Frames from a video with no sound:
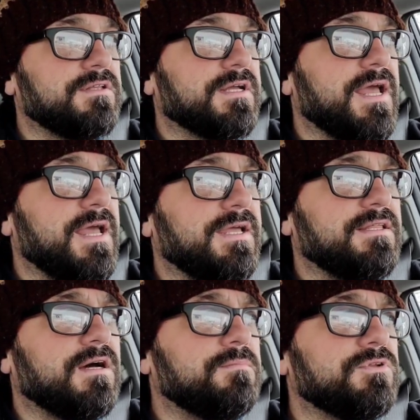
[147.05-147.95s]
like
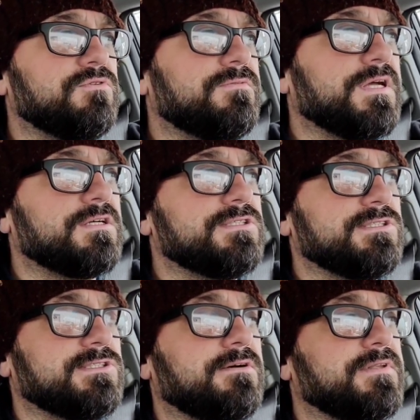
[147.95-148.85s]
AEW figures
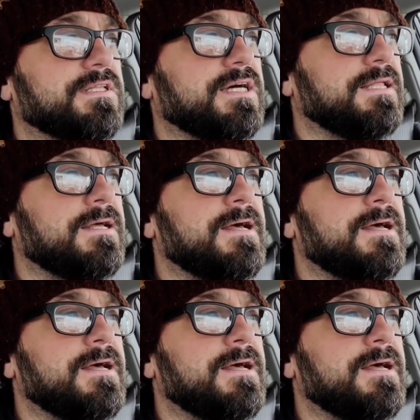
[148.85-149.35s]
and stuff like that.